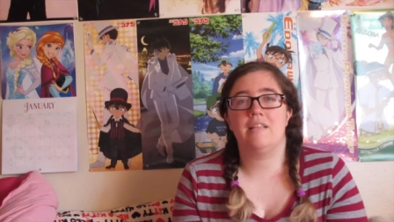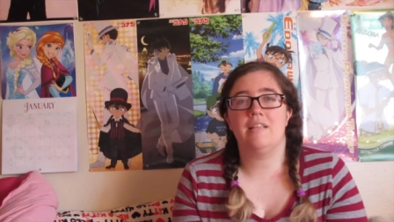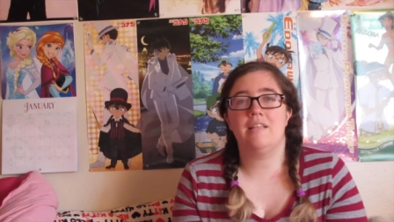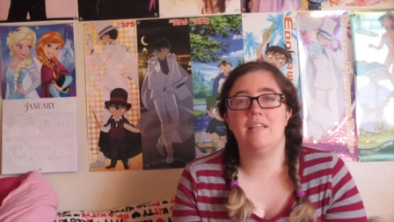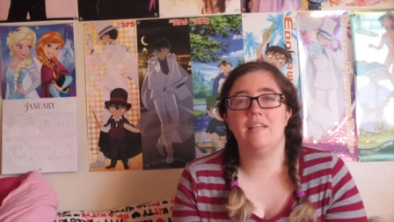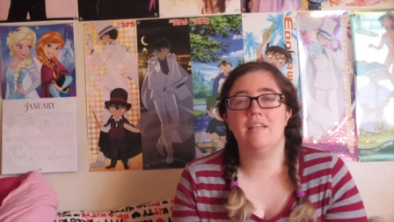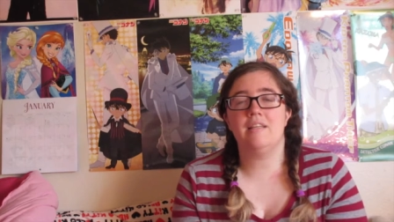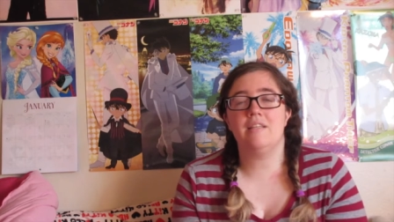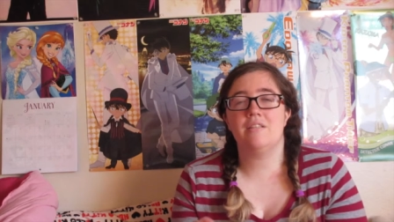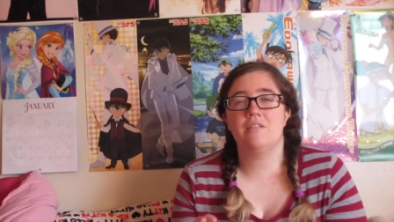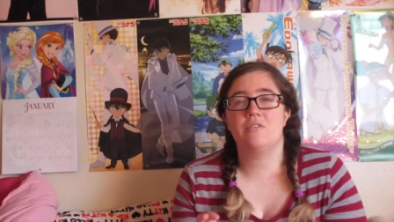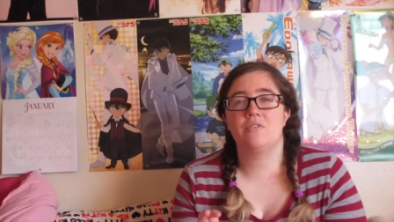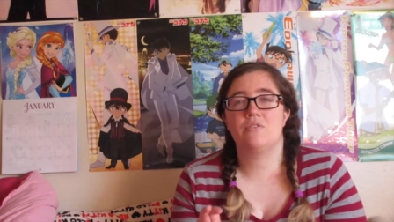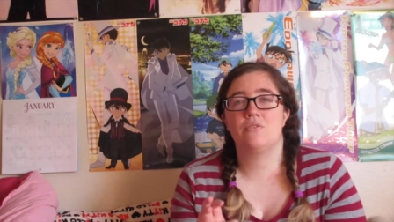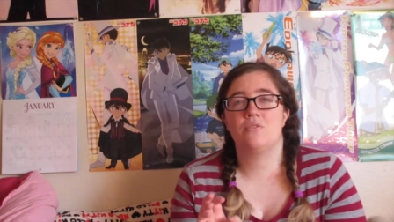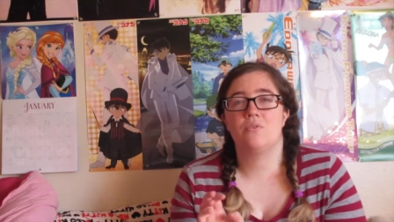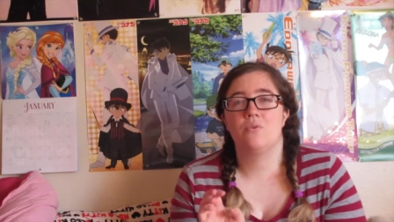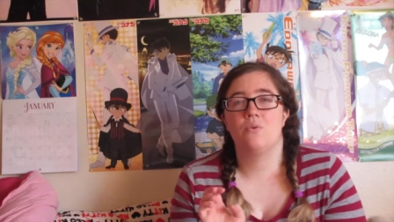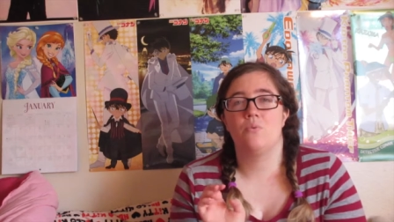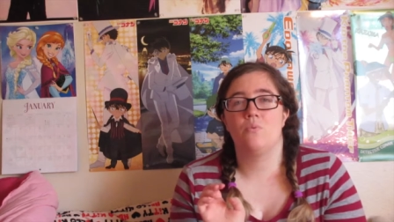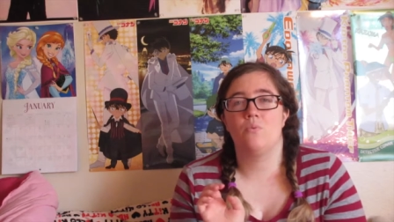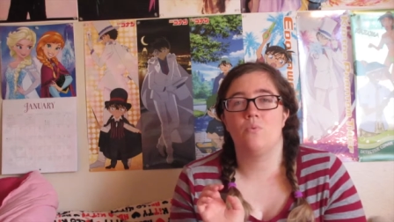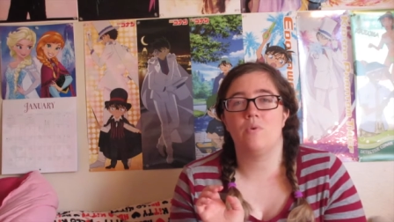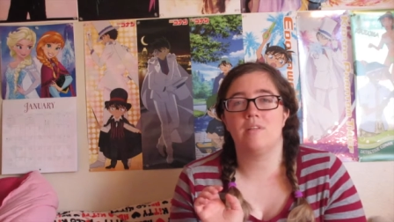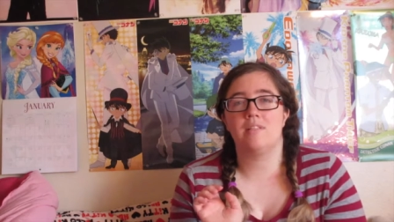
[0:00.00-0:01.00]
this
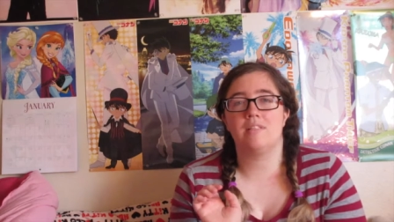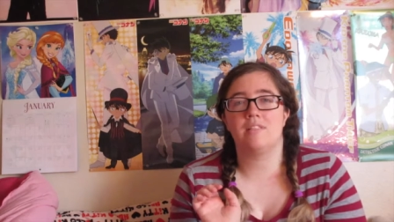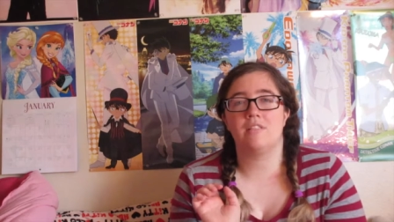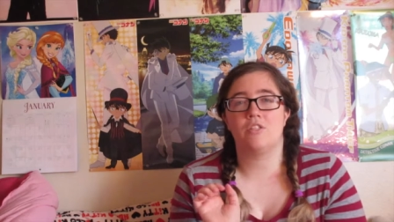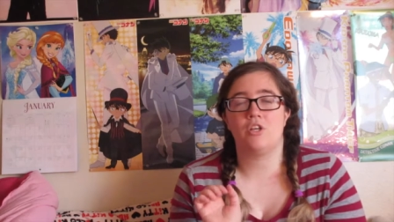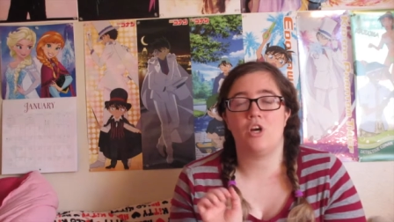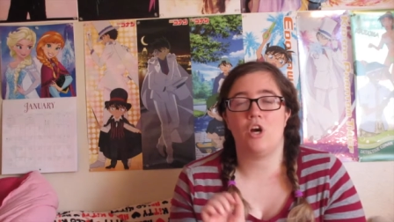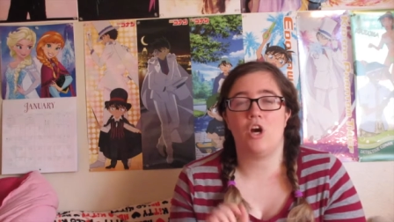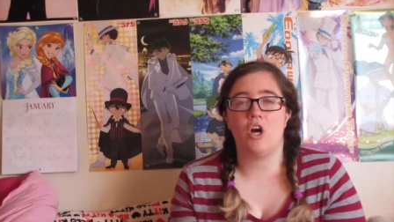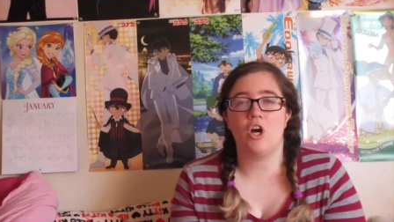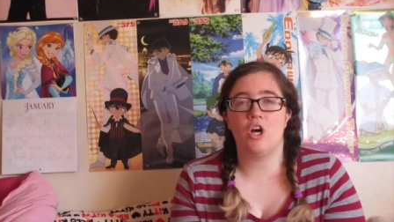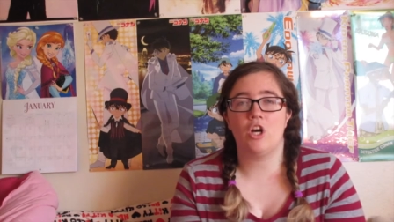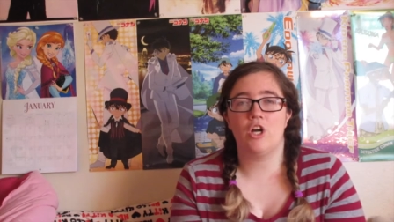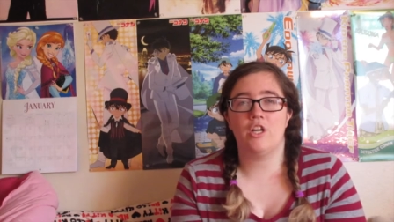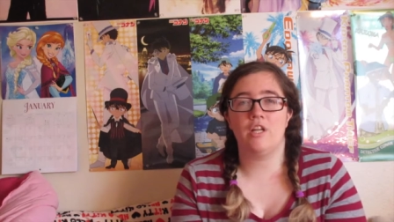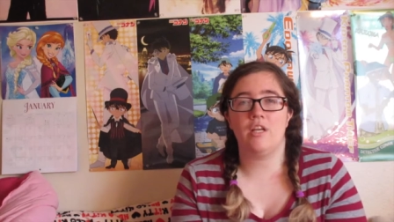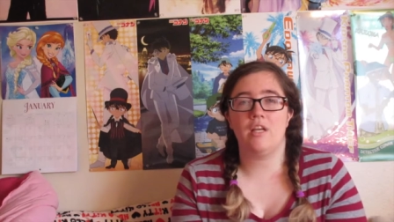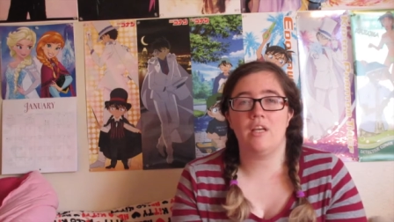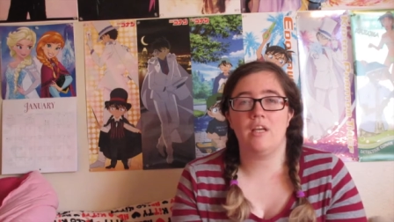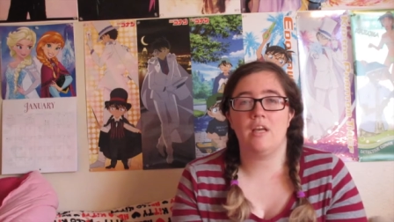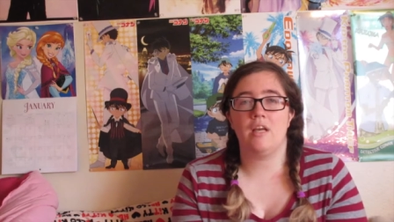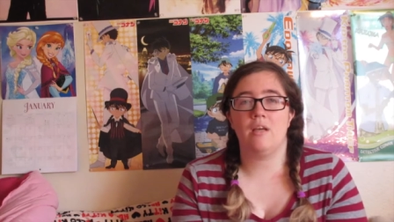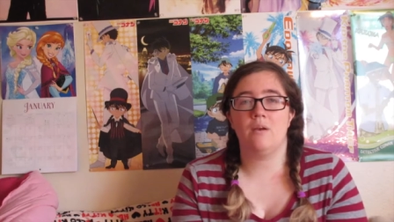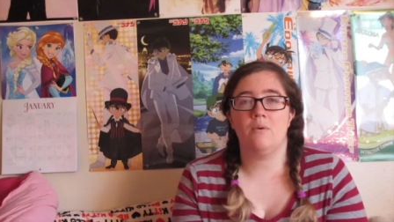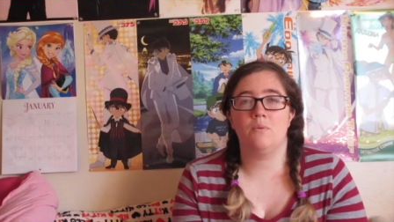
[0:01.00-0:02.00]
wasn't
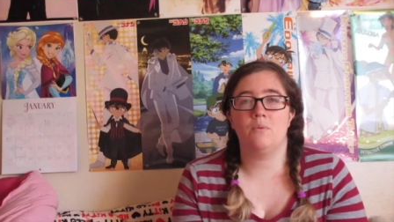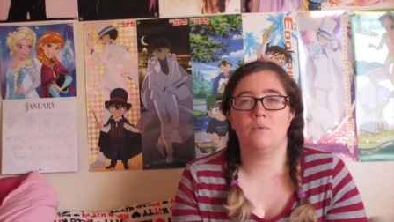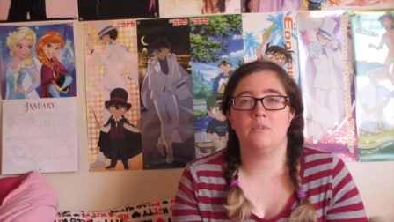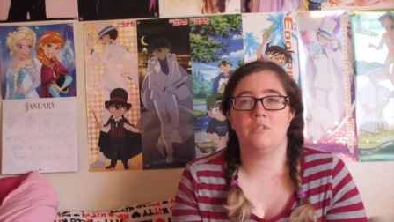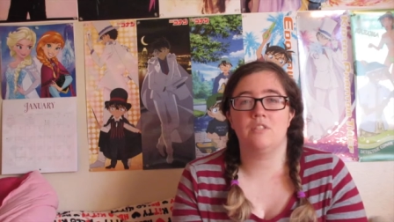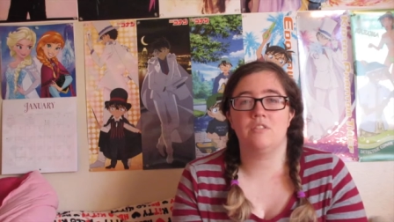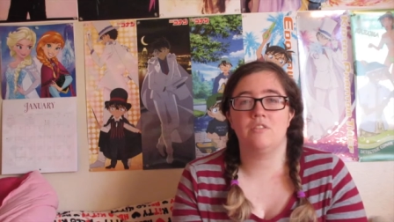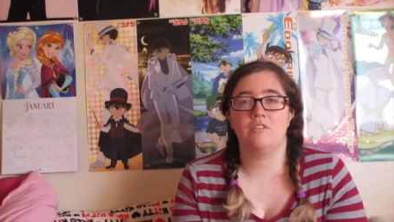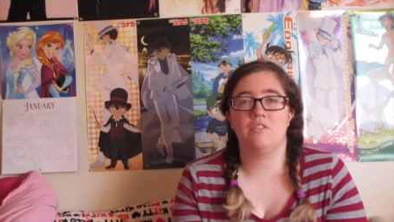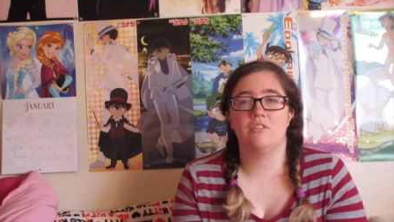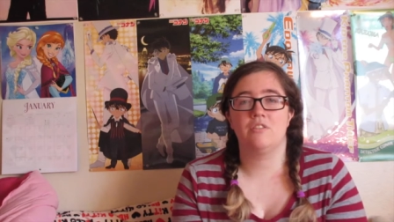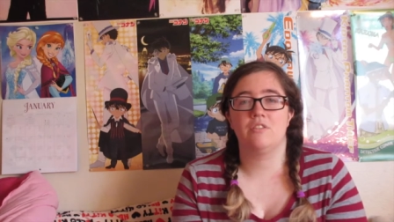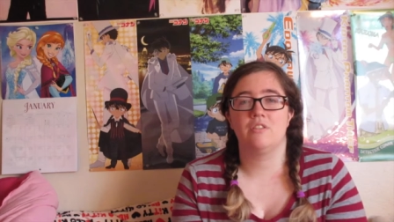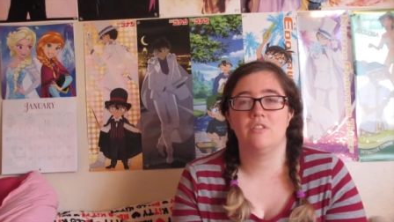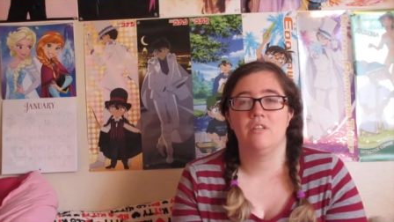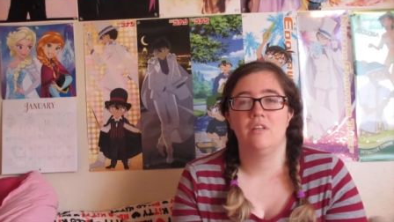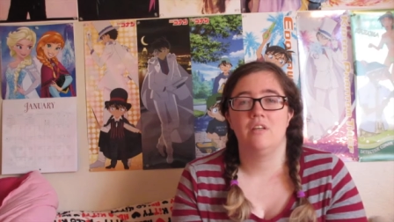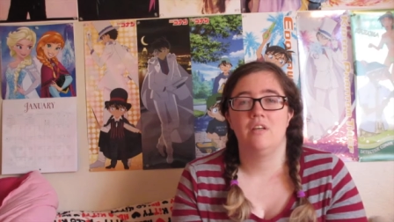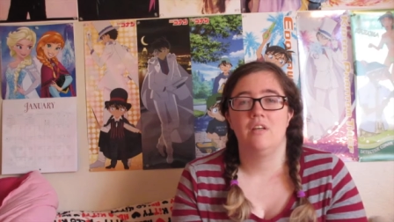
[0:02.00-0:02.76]
hard. It was